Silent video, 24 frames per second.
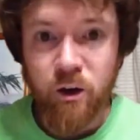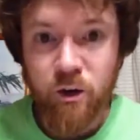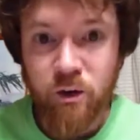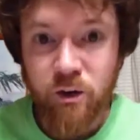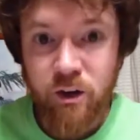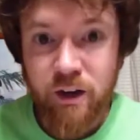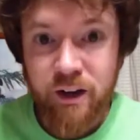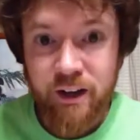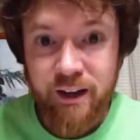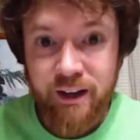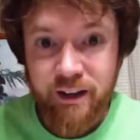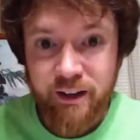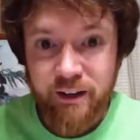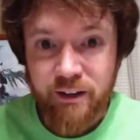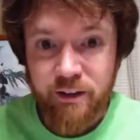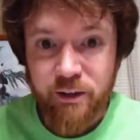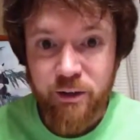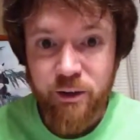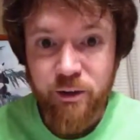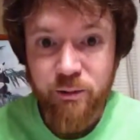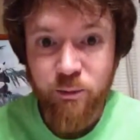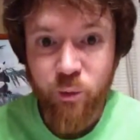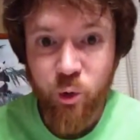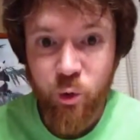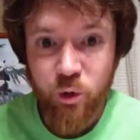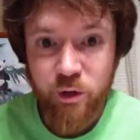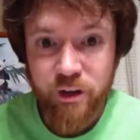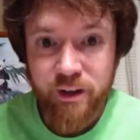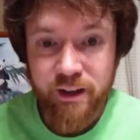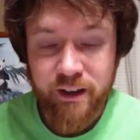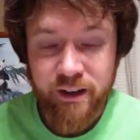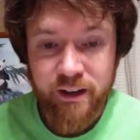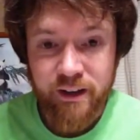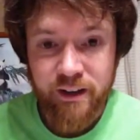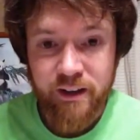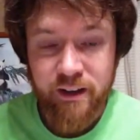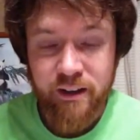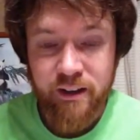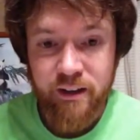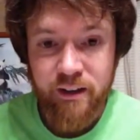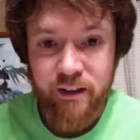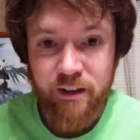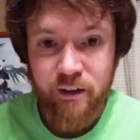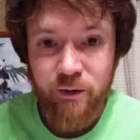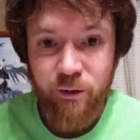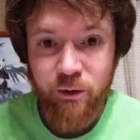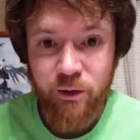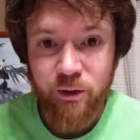All right, good morning.
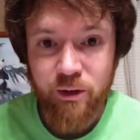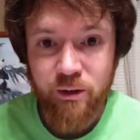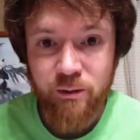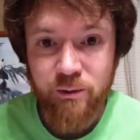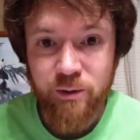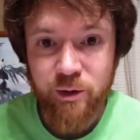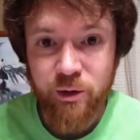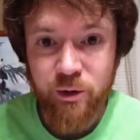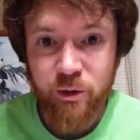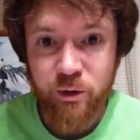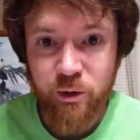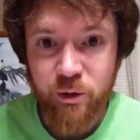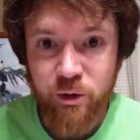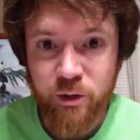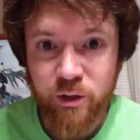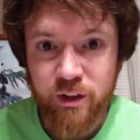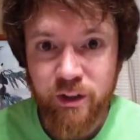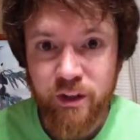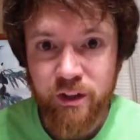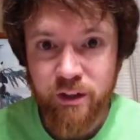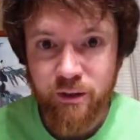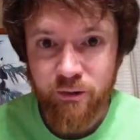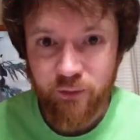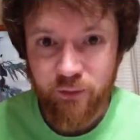Uh, welcome to Unique